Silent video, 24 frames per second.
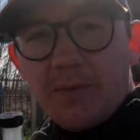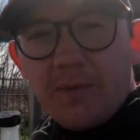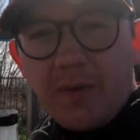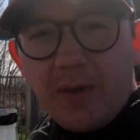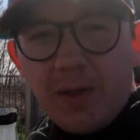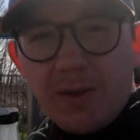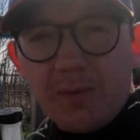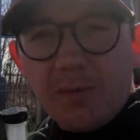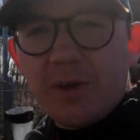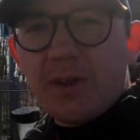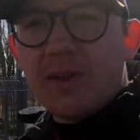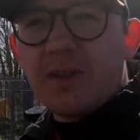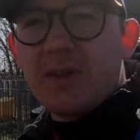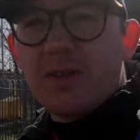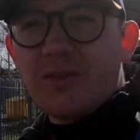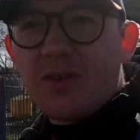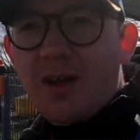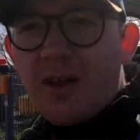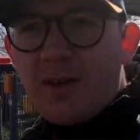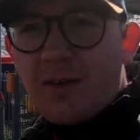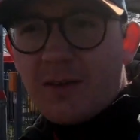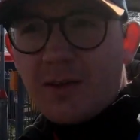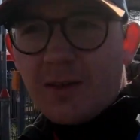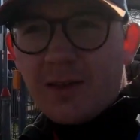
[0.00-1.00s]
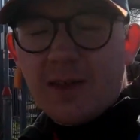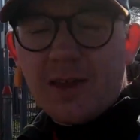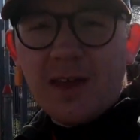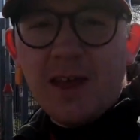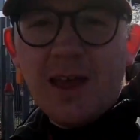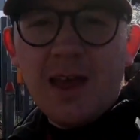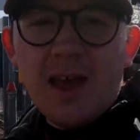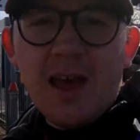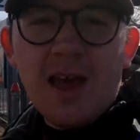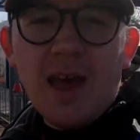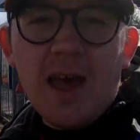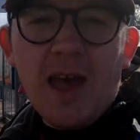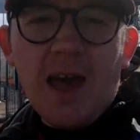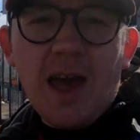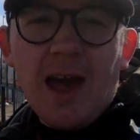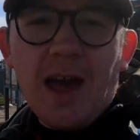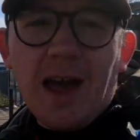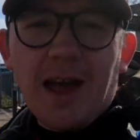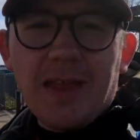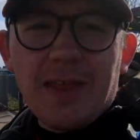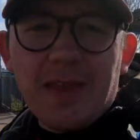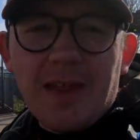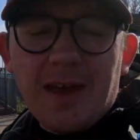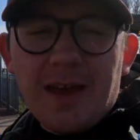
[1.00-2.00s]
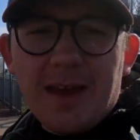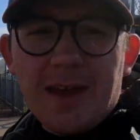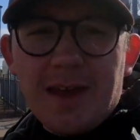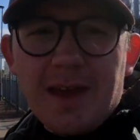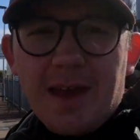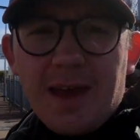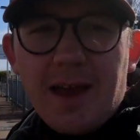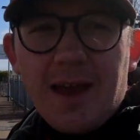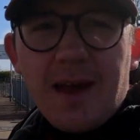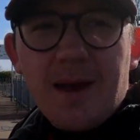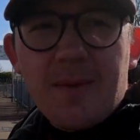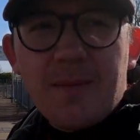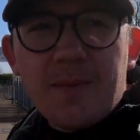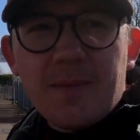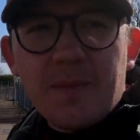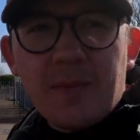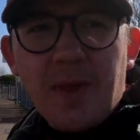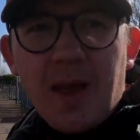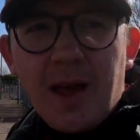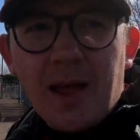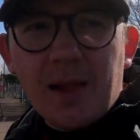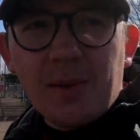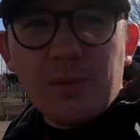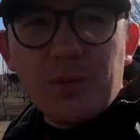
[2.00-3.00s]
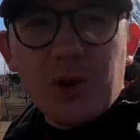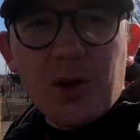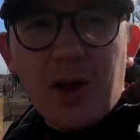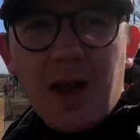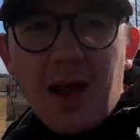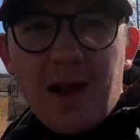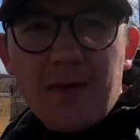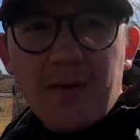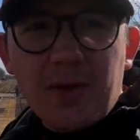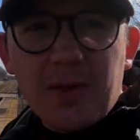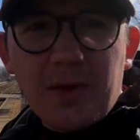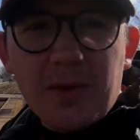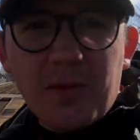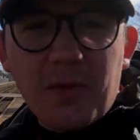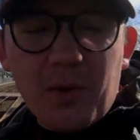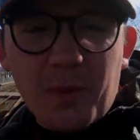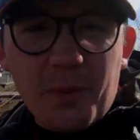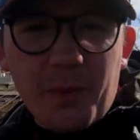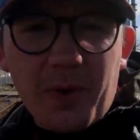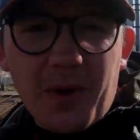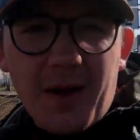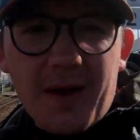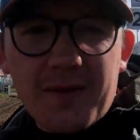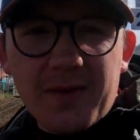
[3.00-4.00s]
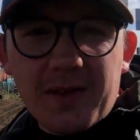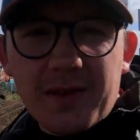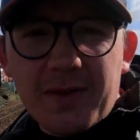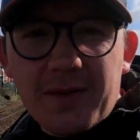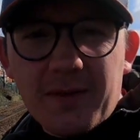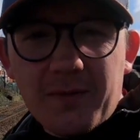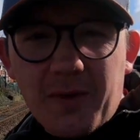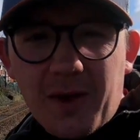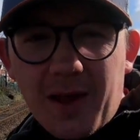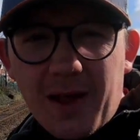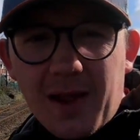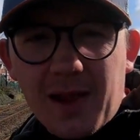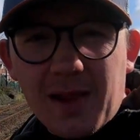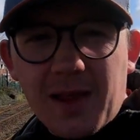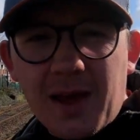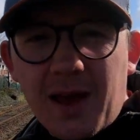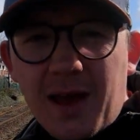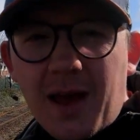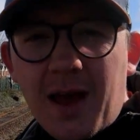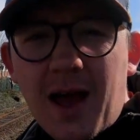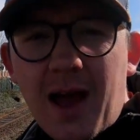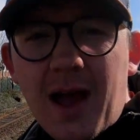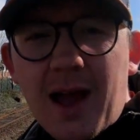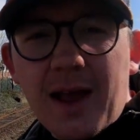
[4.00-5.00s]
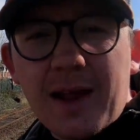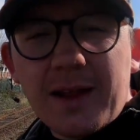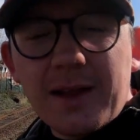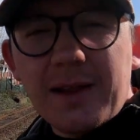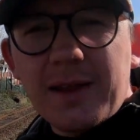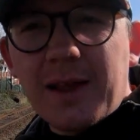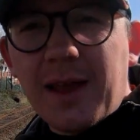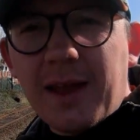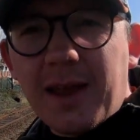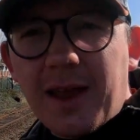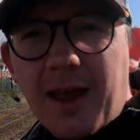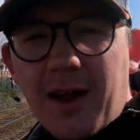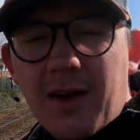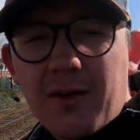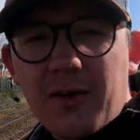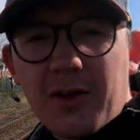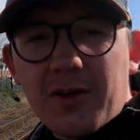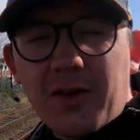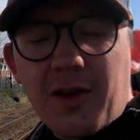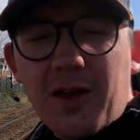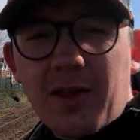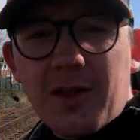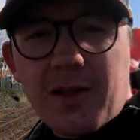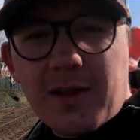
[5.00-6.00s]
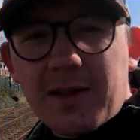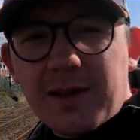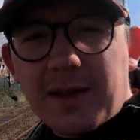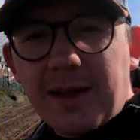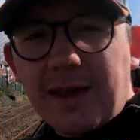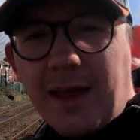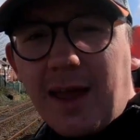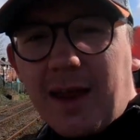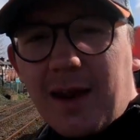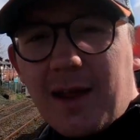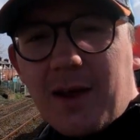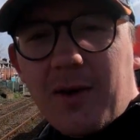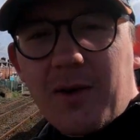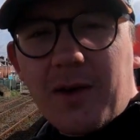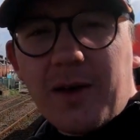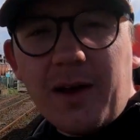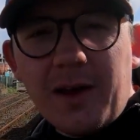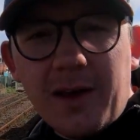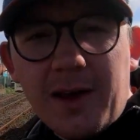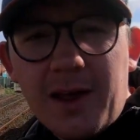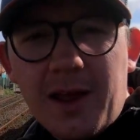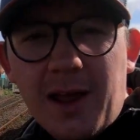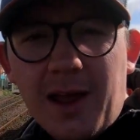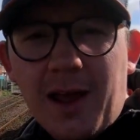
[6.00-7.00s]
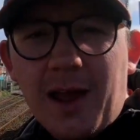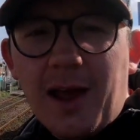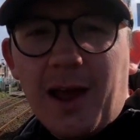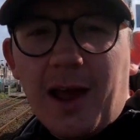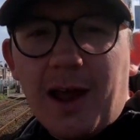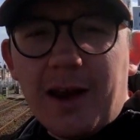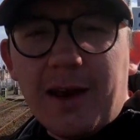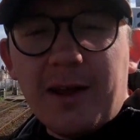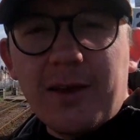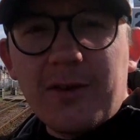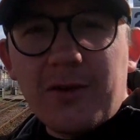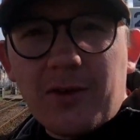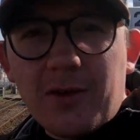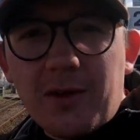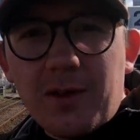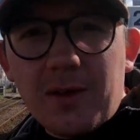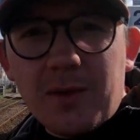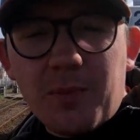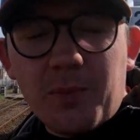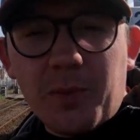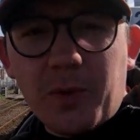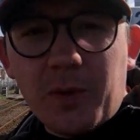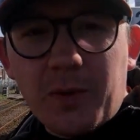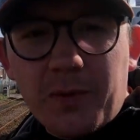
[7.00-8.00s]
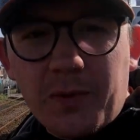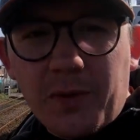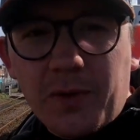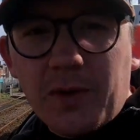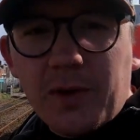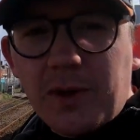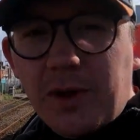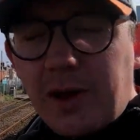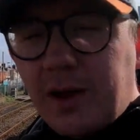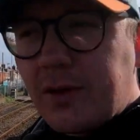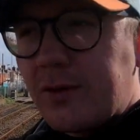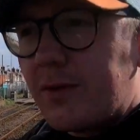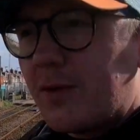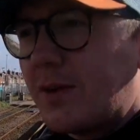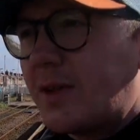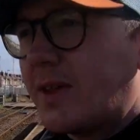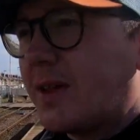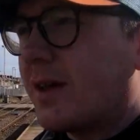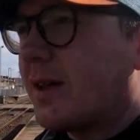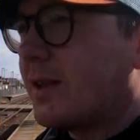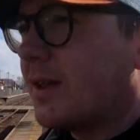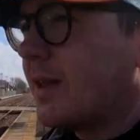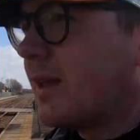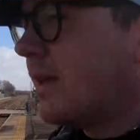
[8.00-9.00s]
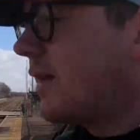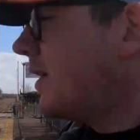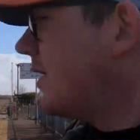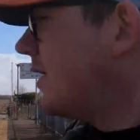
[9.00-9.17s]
Valeways charity, and they help look after the footpaths in the Vale and encourage others to get out and enjoy this beautiful countryside.